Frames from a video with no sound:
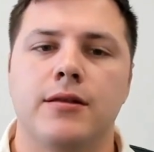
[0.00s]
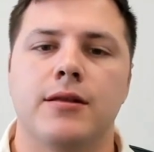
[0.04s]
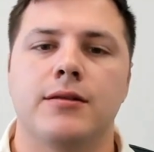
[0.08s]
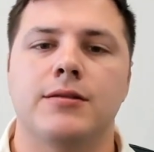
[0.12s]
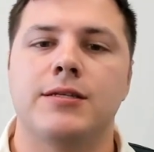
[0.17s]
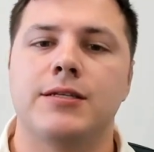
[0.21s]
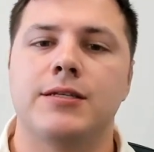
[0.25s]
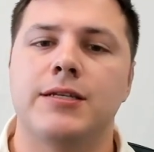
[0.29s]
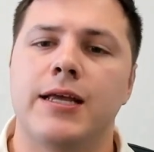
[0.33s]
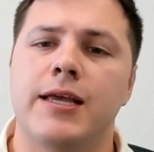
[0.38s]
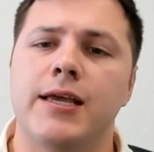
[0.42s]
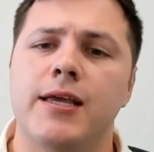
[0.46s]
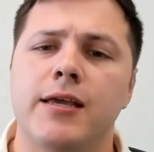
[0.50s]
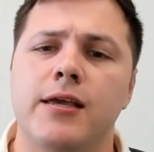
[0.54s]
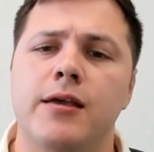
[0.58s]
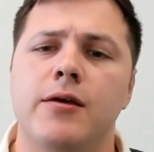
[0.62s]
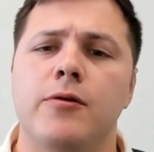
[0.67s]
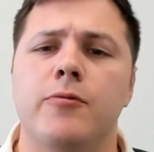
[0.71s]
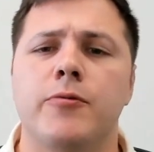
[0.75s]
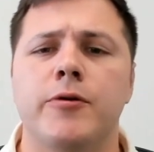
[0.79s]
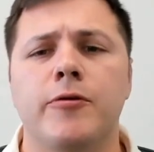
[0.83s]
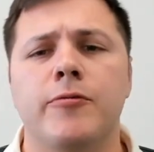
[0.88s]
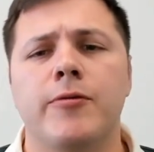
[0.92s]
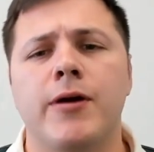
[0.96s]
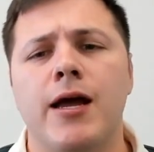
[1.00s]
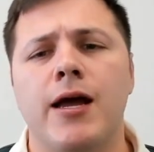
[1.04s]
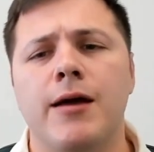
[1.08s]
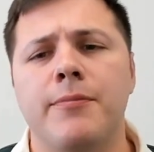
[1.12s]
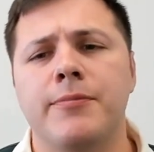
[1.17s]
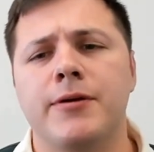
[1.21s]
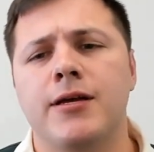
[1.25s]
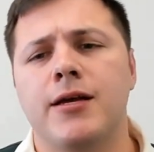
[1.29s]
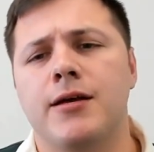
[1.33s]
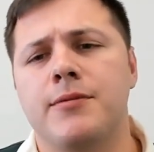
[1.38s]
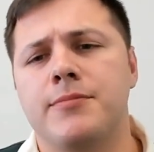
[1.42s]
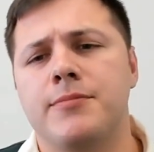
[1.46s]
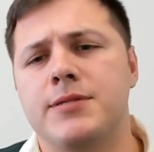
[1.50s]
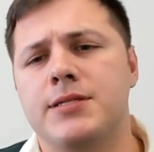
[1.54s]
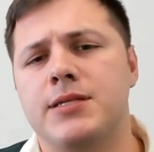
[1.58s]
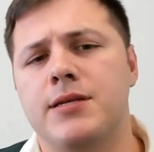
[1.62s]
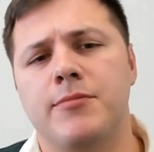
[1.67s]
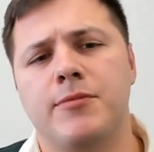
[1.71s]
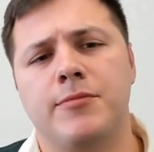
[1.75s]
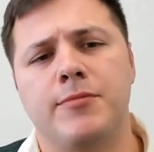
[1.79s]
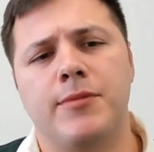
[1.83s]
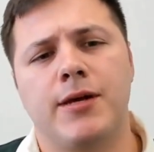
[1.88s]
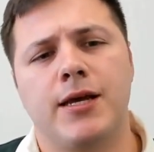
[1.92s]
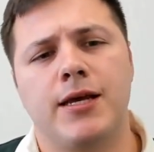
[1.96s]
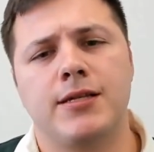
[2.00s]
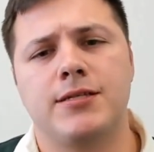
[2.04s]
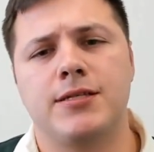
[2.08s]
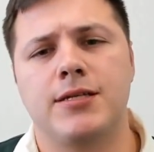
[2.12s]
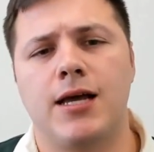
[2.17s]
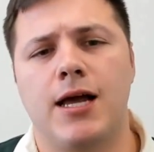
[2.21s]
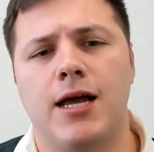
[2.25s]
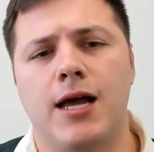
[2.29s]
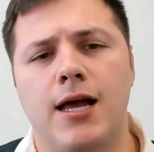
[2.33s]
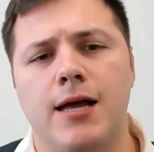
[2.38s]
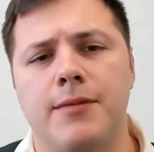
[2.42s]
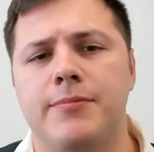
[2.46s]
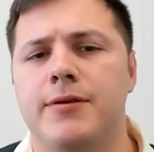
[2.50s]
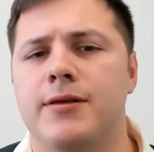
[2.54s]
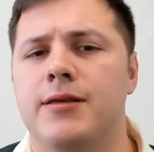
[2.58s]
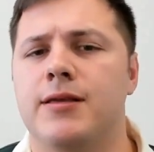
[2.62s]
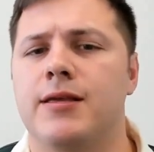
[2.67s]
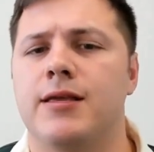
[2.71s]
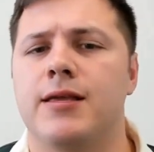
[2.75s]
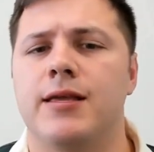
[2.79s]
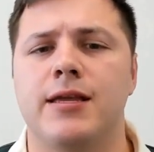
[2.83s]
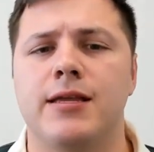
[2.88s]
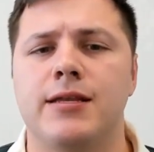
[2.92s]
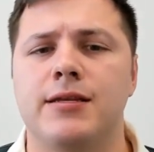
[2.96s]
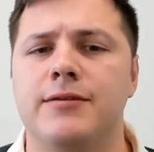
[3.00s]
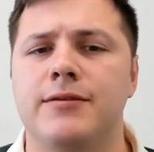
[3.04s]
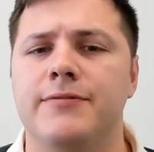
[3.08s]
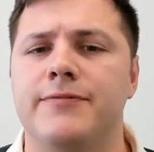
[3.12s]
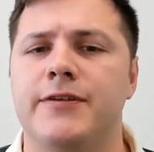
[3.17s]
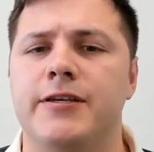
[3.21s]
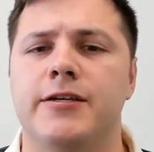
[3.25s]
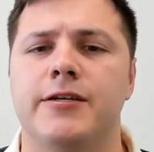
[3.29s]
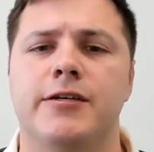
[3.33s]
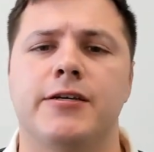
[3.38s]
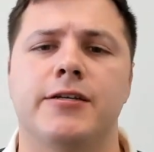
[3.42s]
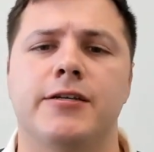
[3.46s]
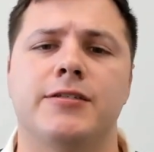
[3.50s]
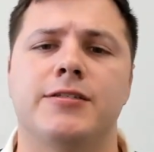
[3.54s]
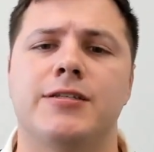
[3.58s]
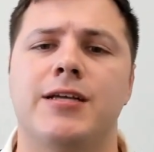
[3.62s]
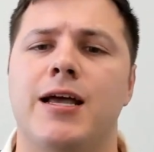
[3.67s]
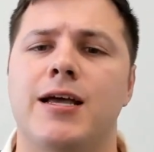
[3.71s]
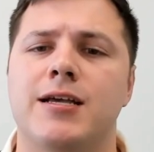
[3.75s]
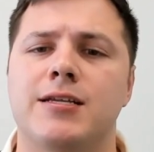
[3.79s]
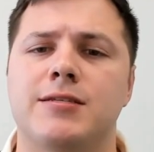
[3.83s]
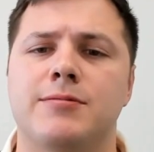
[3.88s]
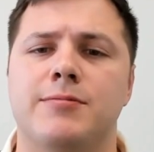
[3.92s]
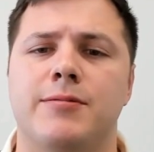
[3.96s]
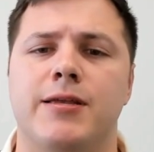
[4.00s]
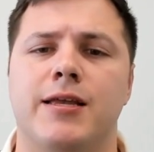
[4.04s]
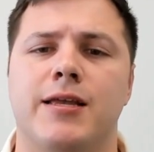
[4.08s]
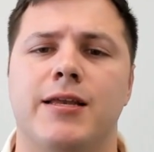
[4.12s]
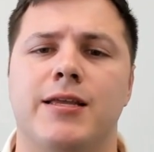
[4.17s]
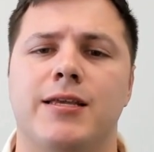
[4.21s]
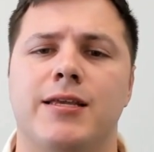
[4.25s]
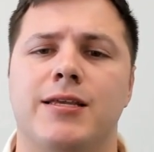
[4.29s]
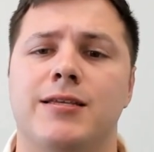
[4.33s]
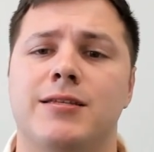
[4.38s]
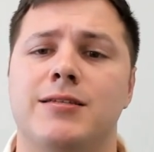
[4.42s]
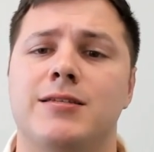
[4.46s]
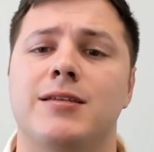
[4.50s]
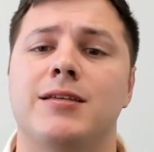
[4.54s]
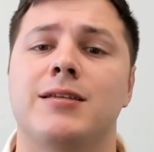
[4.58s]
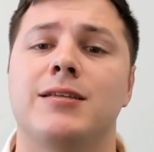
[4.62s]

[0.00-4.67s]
Today, we are wrapping up some of my top end of year tax planning